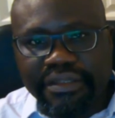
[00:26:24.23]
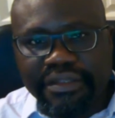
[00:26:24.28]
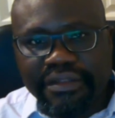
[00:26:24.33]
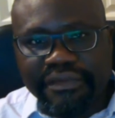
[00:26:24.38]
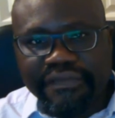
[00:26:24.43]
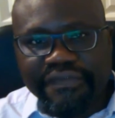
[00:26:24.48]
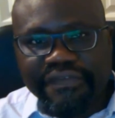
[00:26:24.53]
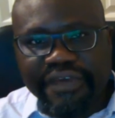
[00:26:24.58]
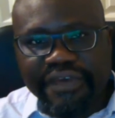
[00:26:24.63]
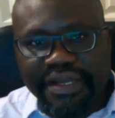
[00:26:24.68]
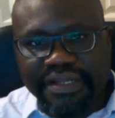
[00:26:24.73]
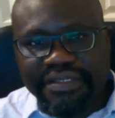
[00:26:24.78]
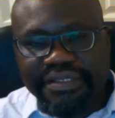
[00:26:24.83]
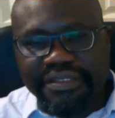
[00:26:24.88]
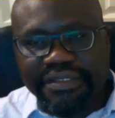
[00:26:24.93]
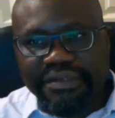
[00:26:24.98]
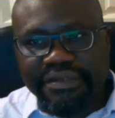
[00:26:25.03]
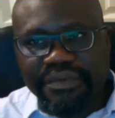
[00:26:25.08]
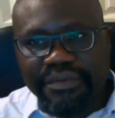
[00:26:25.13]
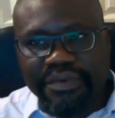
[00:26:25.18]
In
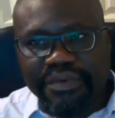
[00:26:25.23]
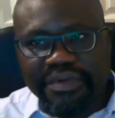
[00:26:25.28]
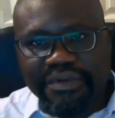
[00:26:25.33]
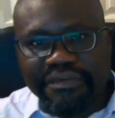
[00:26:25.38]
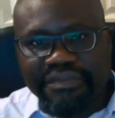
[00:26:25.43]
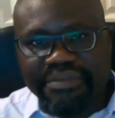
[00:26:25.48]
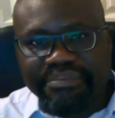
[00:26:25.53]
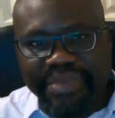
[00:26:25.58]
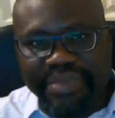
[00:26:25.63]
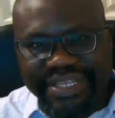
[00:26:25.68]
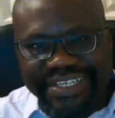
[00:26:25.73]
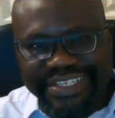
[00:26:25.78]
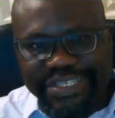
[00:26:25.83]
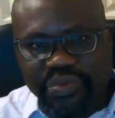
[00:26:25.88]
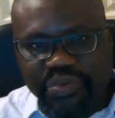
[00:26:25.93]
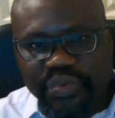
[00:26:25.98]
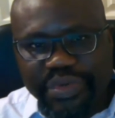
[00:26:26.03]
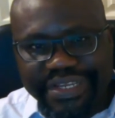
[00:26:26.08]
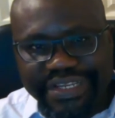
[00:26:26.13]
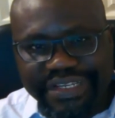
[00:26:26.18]
fact, one of the
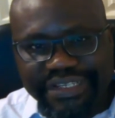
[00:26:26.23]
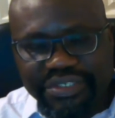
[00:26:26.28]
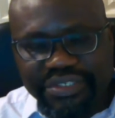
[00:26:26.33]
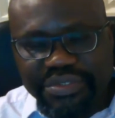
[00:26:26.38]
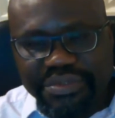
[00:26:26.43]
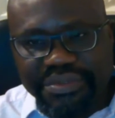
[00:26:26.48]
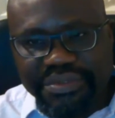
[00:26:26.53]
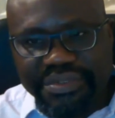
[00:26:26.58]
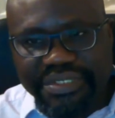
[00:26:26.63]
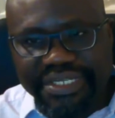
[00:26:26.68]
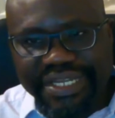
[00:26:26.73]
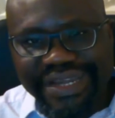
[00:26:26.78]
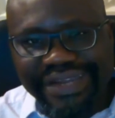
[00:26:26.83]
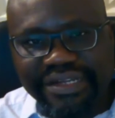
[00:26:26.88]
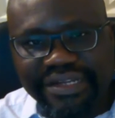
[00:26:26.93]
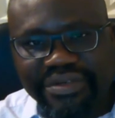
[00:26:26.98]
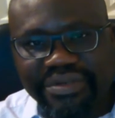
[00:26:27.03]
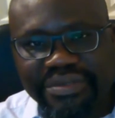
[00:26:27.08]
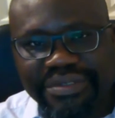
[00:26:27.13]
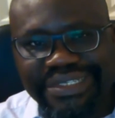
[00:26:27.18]
best way to
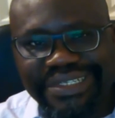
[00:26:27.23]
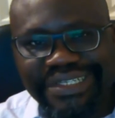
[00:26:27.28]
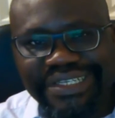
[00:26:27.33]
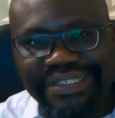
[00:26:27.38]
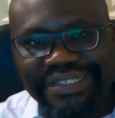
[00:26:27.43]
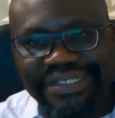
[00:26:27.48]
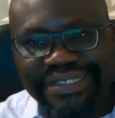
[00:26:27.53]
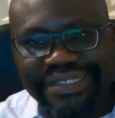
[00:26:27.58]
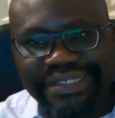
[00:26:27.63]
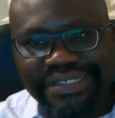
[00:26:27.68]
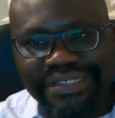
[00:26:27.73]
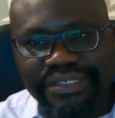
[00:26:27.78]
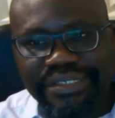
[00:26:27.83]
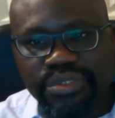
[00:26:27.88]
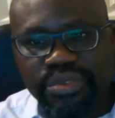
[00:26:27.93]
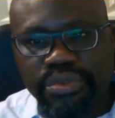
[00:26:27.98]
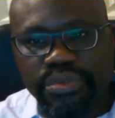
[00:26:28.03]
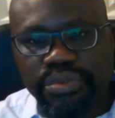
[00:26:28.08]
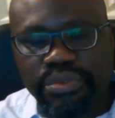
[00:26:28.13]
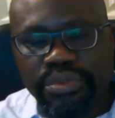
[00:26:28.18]
diagnose it is
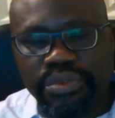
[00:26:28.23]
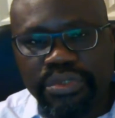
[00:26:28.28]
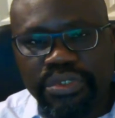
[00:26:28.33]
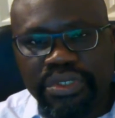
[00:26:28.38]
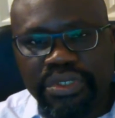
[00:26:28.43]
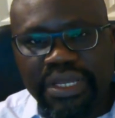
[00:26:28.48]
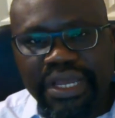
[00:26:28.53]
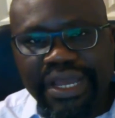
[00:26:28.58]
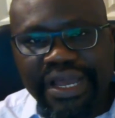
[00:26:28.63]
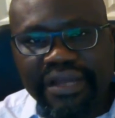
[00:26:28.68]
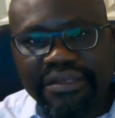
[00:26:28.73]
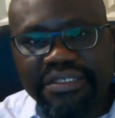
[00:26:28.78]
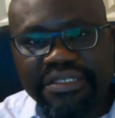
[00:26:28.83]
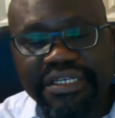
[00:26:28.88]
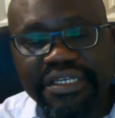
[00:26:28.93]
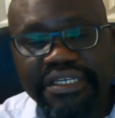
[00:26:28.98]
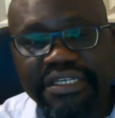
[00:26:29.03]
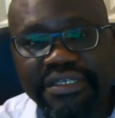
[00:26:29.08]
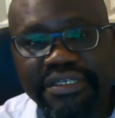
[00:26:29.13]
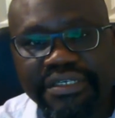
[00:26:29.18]
to
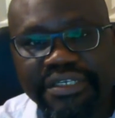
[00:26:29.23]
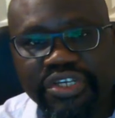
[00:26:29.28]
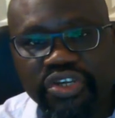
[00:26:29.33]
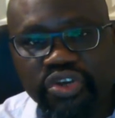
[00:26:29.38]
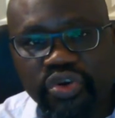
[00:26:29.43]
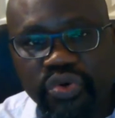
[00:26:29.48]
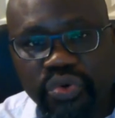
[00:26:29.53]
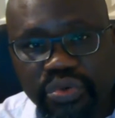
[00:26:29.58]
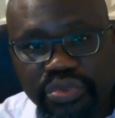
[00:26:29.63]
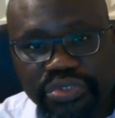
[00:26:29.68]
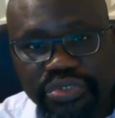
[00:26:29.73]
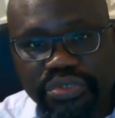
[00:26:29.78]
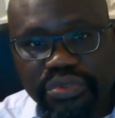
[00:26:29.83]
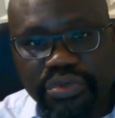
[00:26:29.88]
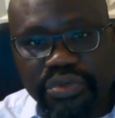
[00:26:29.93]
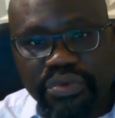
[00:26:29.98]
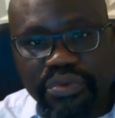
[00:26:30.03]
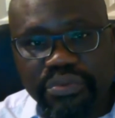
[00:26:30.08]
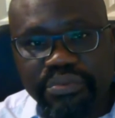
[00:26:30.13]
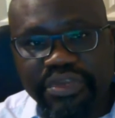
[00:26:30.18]
actually record
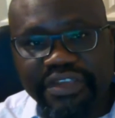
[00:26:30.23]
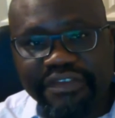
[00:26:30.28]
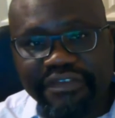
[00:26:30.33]
your own.